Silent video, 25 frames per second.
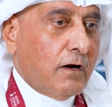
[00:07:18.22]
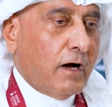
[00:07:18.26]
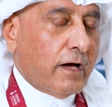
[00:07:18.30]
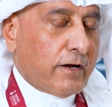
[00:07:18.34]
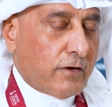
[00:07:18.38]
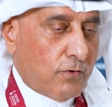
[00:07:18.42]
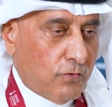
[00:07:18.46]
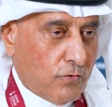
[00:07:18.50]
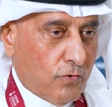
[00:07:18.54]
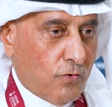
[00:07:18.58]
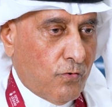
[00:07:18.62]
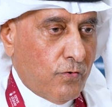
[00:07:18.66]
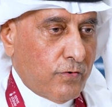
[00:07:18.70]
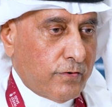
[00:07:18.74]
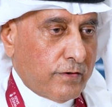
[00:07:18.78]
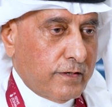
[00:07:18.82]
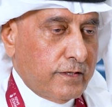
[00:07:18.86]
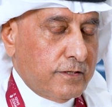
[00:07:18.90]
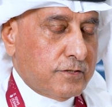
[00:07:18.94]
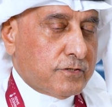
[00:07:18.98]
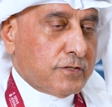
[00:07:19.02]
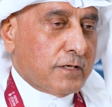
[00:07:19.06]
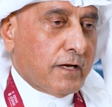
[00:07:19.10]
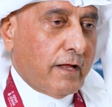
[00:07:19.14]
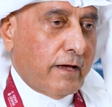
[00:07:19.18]
are all
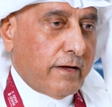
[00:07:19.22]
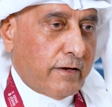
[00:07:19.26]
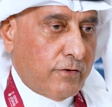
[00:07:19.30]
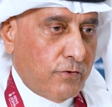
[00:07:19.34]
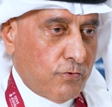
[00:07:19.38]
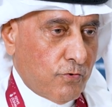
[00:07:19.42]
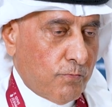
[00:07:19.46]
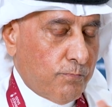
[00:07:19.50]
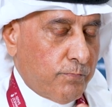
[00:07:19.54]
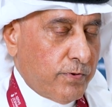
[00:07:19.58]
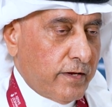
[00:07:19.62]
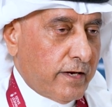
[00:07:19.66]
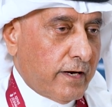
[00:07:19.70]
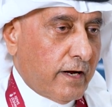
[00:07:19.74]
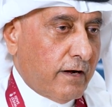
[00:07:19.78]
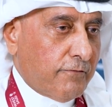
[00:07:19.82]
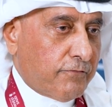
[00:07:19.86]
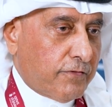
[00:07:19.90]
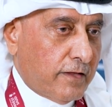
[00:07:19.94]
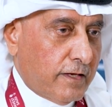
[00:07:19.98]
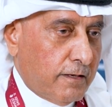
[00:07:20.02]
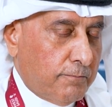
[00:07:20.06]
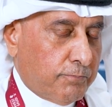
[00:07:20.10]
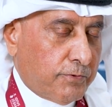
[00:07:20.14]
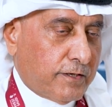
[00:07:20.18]
region, like European have
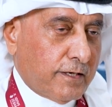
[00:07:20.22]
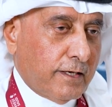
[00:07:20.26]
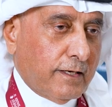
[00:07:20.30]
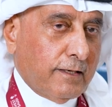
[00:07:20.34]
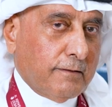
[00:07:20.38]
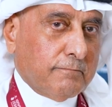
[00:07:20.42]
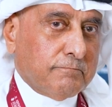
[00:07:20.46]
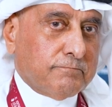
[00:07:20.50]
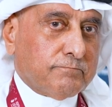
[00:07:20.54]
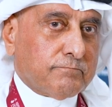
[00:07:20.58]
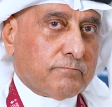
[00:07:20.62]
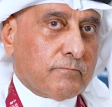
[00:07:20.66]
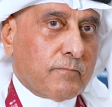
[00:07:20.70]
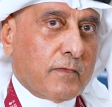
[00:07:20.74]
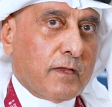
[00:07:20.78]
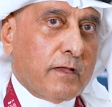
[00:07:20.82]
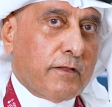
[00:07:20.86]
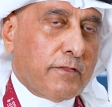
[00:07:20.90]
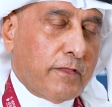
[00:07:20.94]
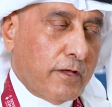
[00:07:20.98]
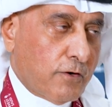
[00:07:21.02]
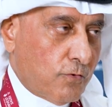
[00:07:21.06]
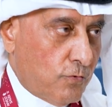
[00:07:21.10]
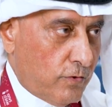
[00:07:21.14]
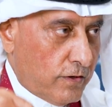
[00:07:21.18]
the IPCA,
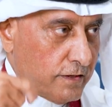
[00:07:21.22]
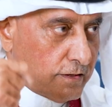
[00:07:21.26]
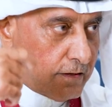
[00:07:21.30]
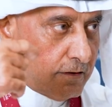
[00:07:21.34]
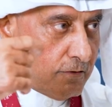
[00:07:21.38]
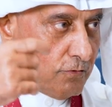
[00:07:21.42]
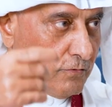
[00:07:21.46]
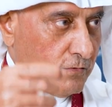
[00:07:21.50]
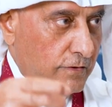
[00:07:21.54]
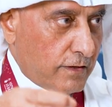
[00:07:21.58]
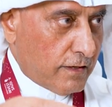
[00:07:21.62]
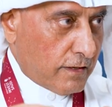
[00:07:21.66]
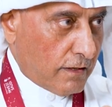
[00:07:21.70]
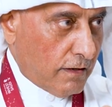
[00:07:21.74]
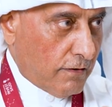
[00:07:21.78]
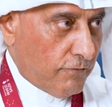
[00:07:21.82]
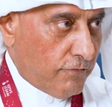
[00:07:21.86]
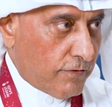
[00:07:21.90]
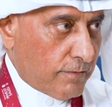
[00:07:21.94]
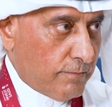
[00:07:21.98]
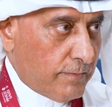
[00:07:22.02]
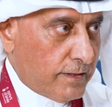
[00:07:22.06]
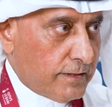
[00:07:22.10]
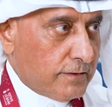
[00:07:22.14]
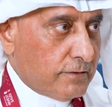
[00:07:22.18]
they're working with their
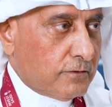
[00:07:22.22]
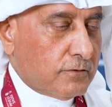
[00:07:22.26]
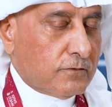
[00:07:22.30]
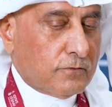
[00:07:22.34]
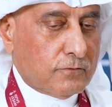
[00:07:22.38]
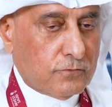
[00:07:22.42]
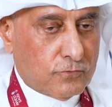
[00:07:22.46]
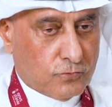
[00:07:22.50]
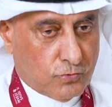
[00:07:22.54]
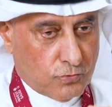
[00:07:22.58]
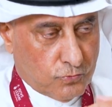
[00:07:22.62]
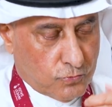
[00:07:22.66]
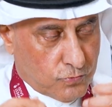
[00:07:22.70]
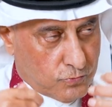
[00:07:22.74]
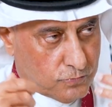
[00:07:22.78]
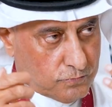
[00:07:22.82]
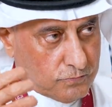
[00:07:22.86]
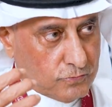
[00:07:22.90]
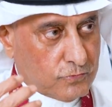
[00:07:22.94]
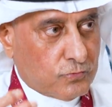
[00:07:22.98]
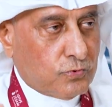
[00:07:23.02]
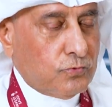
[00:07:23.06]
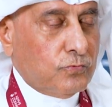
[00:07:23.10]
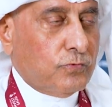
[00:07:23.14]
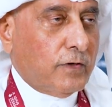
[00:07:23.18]
government to
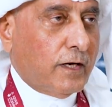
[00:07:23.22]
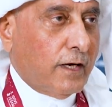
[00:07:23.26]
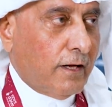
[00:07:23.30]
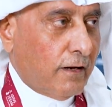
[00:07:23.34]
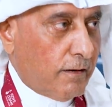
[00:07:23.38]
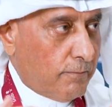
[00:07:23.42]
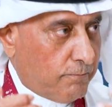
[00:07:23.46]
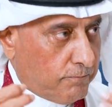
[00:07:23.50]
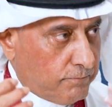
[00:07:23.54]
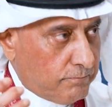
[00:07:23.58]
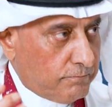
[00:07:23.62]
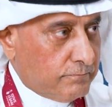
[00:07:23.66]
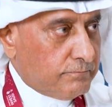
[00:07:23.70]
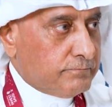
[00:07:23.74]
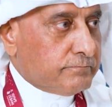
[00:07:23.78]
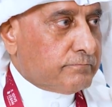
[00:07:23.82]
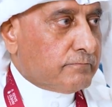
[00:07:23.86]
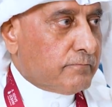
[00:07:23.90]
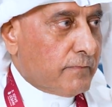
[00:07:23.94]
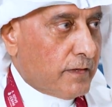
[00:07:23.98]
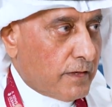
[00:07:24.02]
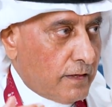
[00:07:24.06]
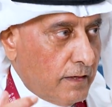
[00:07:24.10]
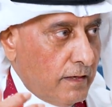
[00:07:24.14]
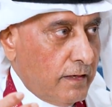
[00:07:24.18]
help
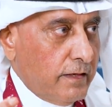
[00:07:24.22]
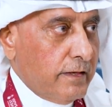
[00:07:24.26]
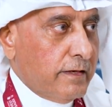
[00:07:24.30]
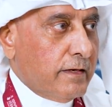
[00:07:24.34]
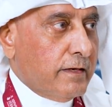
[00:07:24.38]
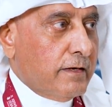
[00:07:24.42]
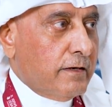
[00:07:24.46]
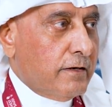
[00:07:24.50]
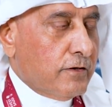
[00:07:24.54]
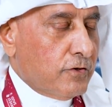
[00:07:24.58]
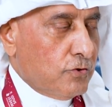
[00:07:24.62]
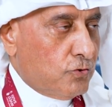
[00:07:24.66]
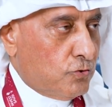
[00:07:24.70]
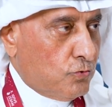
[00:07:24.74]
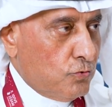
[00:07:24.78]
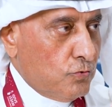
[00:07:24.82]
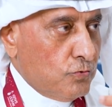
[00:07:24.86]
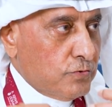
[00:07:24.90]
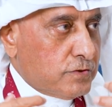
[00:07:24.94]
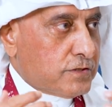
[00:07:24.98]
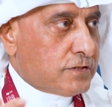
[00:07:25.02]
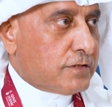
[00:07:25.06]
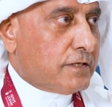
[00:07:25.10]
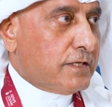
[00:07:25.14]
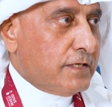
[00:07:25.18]
really
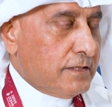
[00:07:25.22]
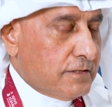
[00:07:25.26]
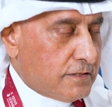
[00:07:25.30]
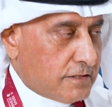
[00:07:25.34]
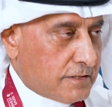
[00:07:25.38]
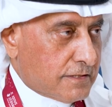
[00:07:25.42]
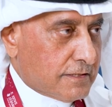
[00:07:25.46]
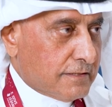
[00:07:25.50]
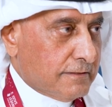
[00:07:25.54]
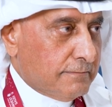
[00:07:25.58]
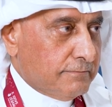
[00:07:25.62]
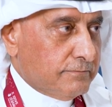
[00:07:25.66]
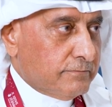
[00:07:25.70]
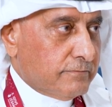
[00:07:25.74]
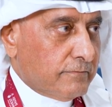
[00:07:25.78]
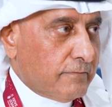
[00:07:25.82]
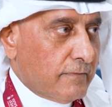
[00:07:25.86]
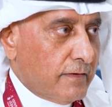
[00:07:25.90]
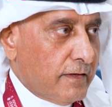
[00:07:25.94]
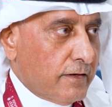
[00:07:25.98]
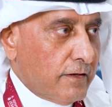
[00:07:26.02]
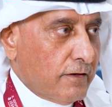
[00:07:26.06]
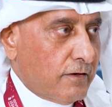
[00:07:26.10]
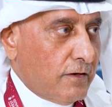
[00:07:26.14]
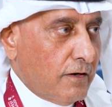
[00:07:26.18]
reduce this
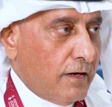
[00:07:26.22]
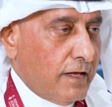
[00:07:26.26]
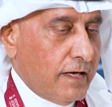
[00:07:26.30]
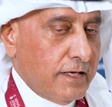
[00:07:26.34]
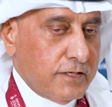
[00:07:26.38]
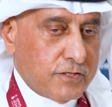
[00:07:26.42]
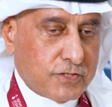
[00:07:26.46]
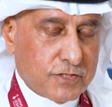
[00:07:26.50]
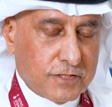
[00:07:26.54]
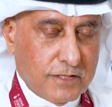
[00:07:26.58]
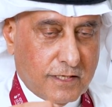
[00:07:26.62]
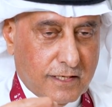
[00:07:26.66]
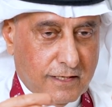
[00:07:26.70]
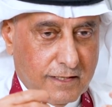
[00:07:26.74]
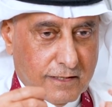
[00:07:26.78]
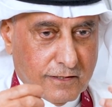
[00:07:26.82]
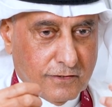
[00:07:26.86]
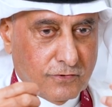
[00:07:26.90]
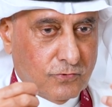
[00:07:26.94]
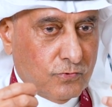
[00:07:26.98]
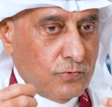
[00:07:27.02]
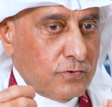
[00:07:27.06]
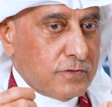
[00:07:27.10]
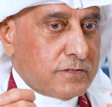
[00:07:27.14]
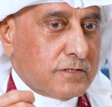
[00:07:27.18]
regulation,
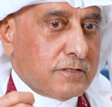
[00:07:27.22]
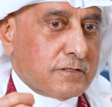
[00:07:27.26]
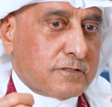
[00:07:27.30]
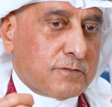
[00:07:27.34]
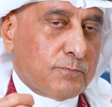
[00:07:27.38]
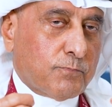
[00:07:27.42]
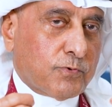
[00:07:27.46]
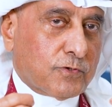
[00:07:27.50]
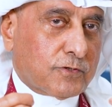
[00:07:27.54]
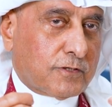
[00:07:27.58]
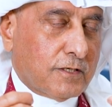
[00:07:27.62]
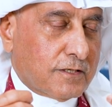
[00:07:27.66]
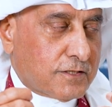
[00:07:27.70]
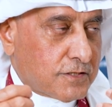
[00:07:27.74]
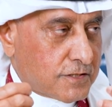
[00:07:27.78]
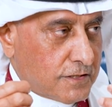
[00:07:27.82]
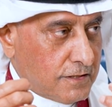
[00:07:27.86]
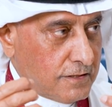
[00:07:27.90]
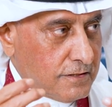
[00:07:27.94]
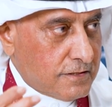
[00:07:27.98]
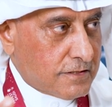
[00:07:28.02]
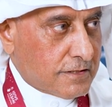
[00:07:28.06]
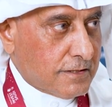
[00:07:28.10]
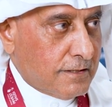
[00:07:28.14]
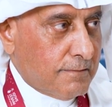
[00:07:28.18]
reduce this
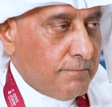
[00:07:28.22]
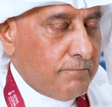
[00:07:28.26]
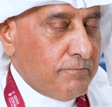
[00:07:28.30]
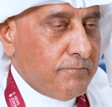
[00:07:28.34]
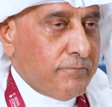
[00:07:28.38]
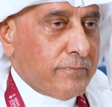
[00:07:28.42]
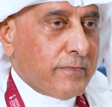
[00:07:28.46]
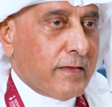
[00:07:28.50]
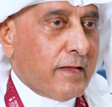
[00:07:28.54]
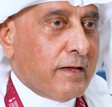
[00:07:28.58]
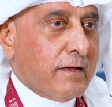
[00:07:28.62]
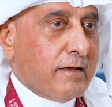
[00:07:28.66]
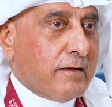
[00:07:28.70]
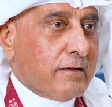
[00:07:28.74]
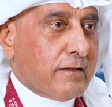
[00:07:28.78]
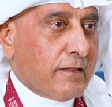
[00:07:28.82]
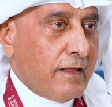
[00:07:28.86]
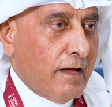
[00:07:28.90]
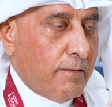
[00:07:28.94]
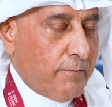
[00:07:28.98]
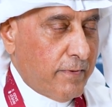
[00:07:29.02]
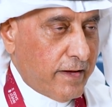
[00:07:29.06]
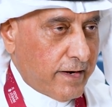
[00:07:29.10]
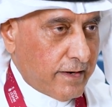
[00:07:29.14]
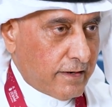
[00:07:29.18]
protectionism.
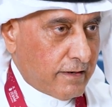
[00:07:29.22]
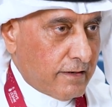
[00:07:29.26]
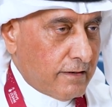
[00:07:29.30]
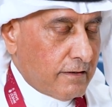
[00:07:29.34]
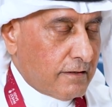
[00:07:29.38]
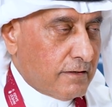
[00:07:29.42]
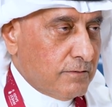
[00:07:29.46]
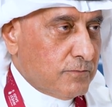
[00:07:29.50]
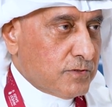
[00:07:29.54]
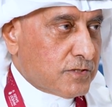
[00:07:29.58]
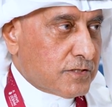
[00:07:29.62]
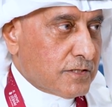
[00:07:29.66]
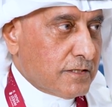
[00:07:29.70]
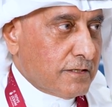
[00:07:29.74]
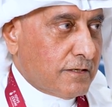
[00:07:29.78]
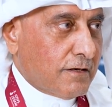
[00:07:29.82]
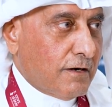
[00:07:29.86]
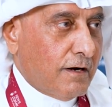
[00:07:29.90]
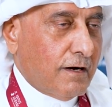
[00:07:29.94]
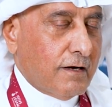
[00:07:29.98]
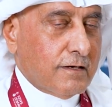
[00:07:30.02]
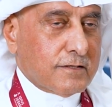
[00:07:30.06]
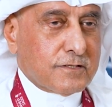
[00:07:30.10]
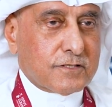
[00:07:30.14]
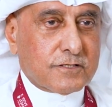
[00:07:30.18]
The American Chemistry
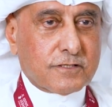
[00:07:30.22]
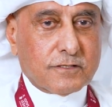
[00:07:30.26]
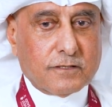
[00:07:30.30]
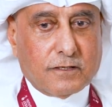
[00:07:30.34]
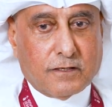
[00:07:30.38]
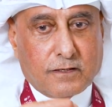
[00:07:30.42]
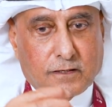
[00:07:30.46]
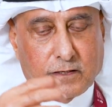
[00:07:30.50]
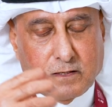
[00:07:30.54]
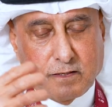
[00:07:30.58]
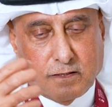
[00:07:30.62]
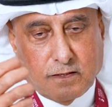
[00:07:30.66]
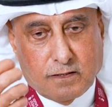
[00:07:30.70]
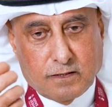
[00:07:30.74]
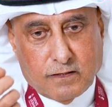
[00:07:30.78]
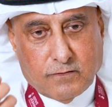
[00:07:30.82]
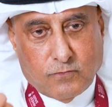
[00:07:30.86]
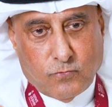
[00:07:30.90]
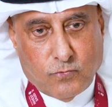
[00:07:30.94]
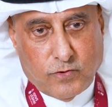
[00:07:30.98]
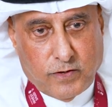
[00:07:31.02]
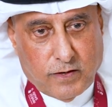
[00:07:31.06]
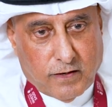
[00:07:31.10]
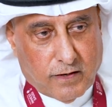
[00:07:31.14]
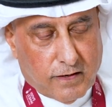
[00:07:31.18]
Council,
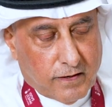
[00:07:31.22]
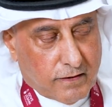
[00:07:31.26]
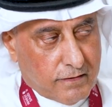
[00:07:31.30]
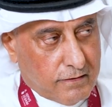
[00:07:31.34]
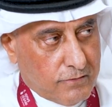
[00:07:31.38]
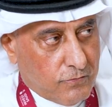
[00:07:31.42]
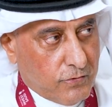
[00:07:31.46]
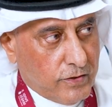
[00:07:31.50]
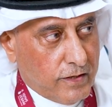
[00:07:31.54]
we are in